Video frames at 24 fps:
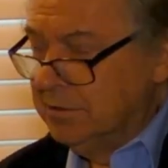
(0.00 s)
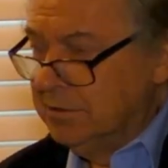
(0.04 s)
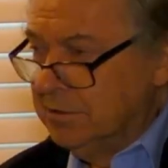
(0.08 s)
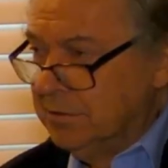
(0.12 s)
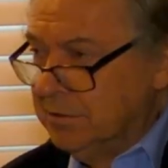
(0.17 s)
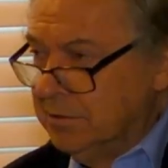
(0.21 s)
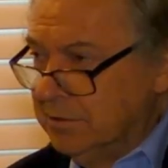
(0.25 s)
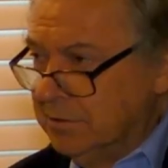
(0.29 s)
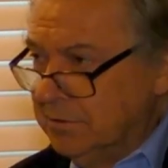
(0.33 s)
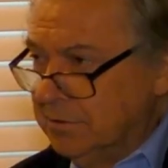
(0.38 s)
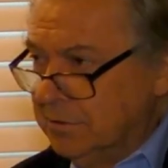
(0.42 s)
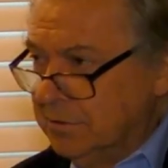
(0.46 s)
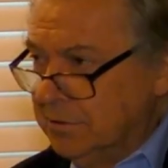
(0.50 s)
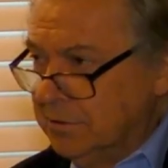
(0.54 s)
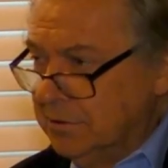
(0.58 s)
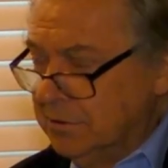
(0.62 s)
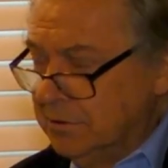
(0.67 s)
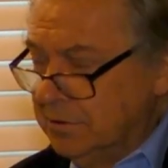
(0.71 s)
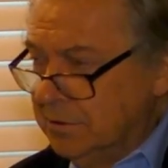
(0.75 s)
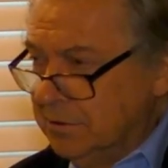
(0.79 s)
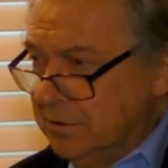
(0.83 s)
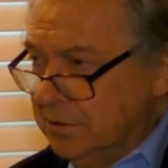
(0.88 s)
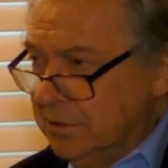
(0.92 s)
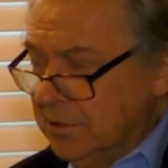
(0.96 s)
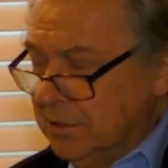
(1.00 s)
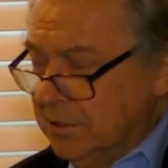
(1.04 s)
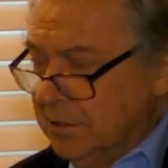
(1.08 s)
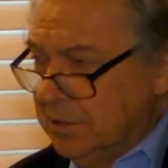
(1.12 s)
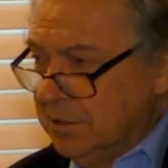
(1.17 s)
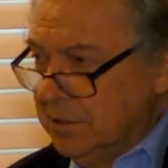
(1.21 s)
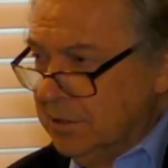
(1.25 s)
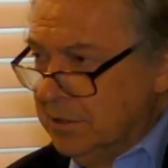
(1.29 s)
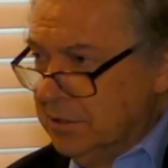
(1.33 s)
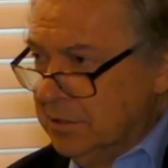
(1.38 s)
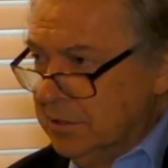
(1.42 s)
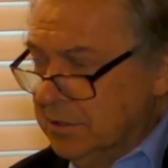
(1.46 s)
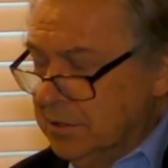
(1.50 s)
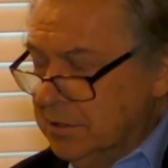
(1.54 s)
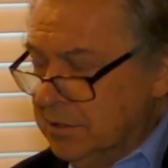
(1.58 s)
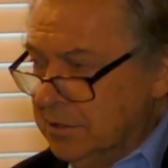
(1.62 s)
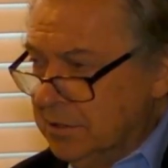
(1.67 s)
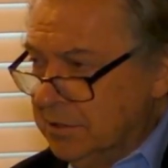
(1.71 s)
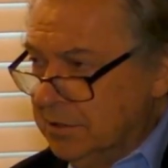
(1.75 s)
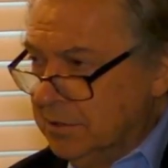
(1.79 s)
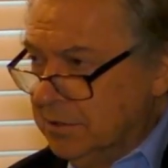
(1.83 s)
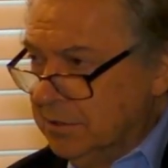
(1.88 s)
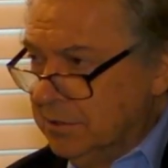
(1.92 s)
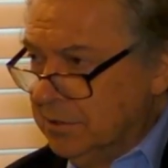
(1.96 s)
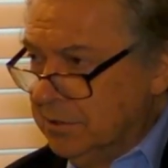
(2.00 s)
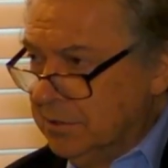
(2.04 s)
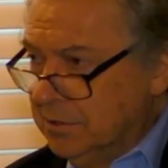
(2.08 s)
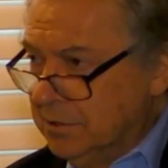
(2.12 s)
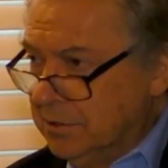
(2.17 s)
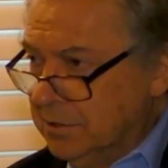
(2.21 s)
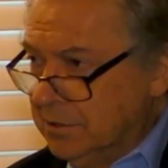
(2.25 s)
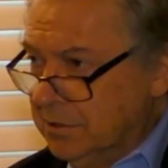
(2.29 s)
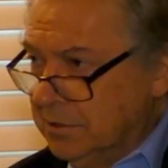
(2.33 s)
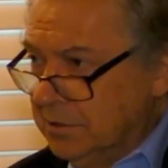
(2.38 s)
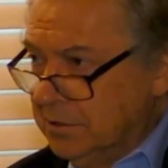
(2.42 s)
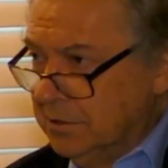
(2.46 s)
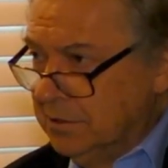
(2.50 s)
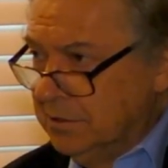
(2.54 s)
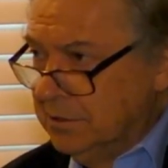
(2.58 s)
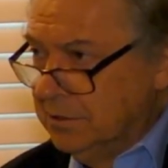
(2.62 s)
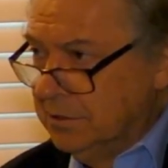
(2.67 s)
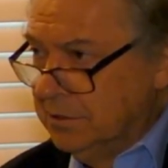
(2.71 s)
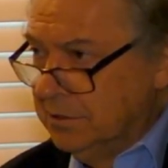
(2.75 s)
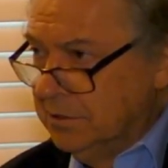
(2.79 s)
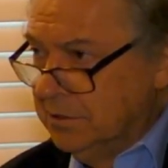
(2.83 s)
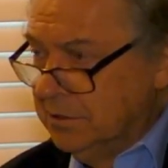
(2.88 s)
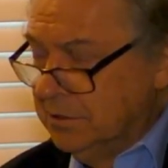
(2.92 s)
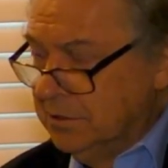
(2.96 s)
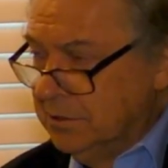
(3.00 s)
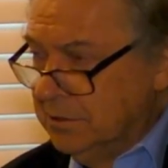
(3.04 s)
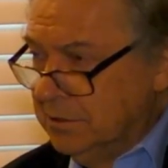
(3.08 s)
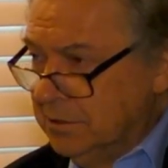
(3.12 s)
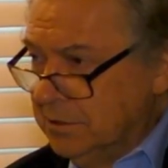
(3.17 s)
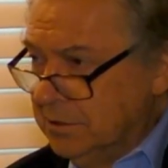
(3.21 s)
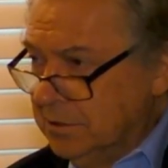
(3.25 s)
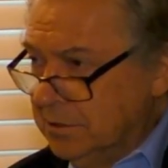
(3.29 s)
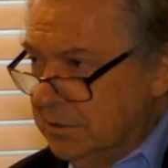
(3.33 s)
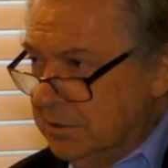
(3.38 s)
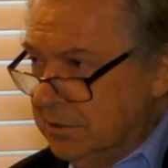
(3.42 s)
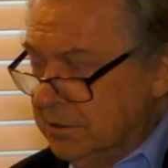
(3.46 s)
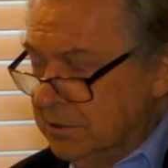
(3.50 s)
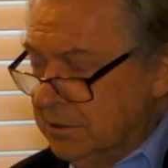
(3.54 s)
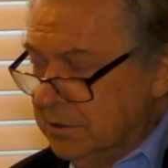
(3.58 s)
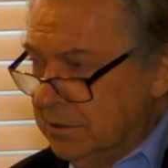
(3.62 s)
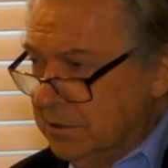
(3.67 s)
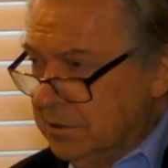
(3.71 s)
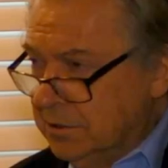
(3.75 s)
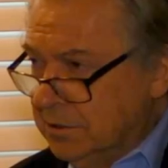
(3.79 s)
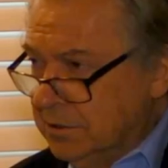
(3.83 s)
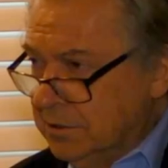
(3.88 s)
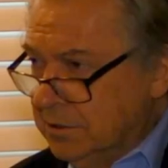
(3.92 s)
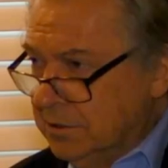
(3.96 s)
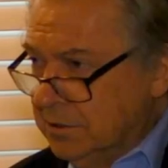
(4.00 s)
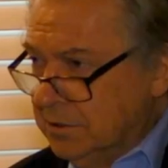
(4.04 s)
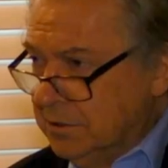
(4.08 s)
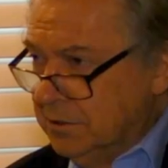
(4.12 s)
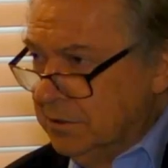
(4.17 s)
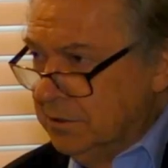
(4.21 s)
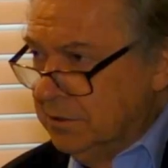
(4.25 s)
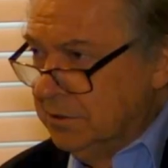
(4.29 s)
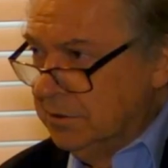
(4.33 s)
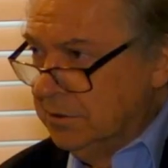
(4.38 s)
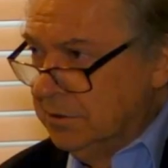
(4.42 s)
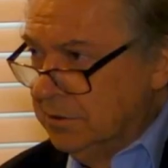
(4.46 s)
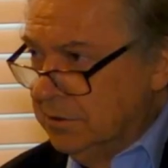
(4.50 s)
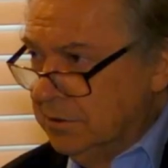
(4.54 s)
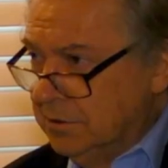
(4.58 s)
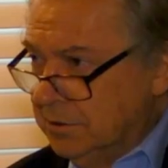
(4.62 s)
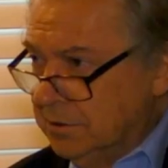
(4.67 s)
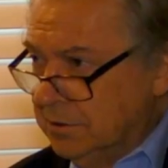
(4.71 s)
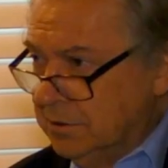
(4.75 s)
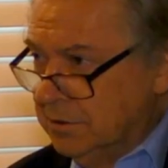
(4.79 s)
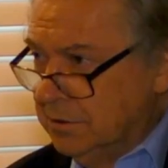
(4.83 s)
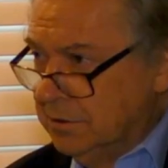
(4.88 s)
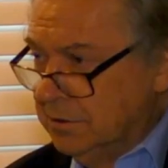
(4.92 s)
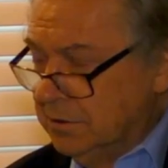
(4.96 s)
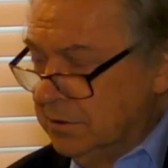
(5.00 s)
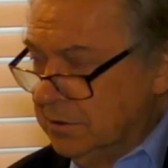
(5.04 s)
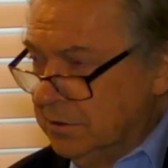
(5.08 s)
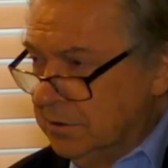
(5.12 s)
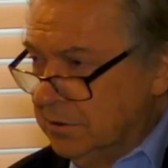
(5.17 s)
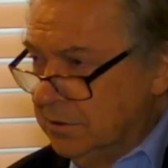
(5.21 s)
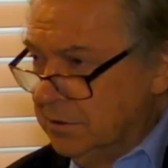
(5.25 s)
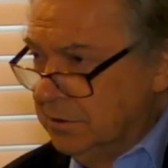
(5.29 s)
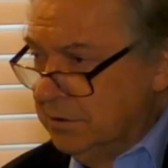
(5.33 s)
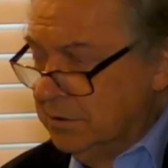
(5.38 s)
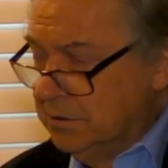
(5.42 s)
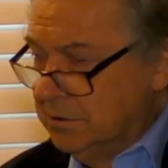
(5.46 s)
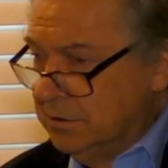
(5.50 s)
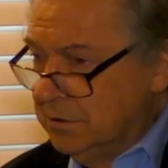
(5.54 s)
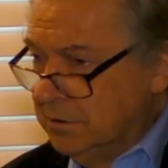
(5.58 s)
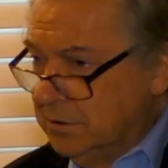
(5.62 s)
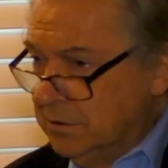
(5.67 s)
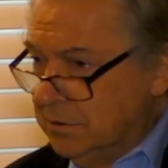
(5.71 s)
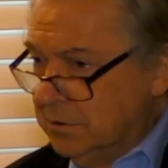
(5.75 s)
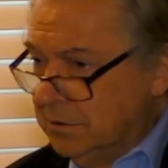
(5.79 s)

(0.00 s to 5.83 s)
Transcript: [no speech]